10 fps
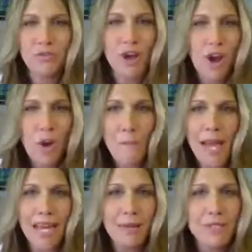know
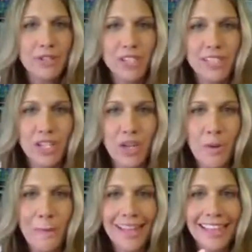my name's Kristen
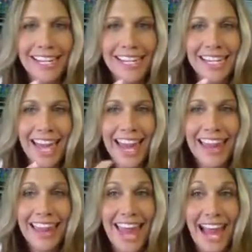Hewitt, but look
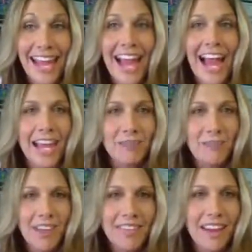at that guy
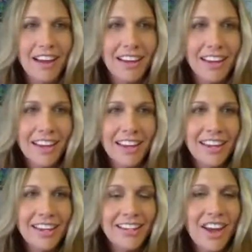right there.
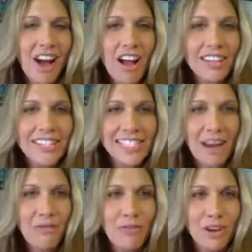Y'all in
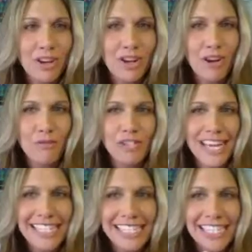South Florida know
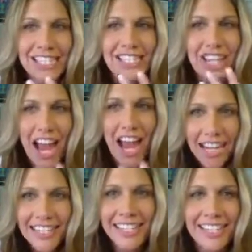Jason
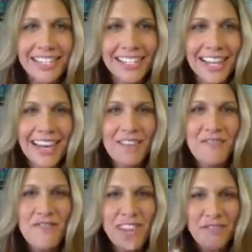Jackson,
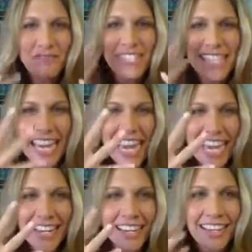
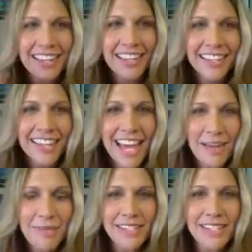15
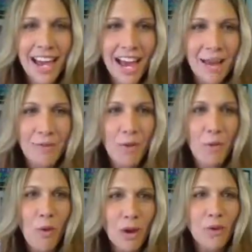Emmy Time
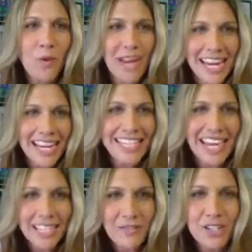award-winning
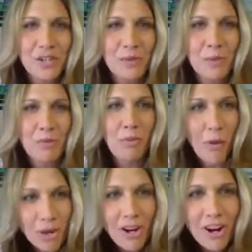television
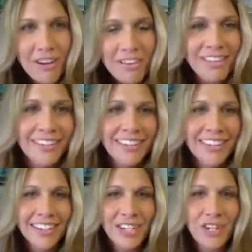reporter,
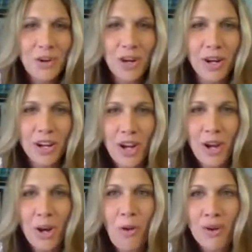your
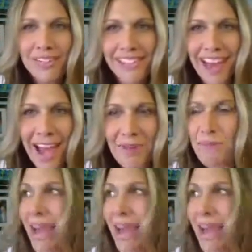courtside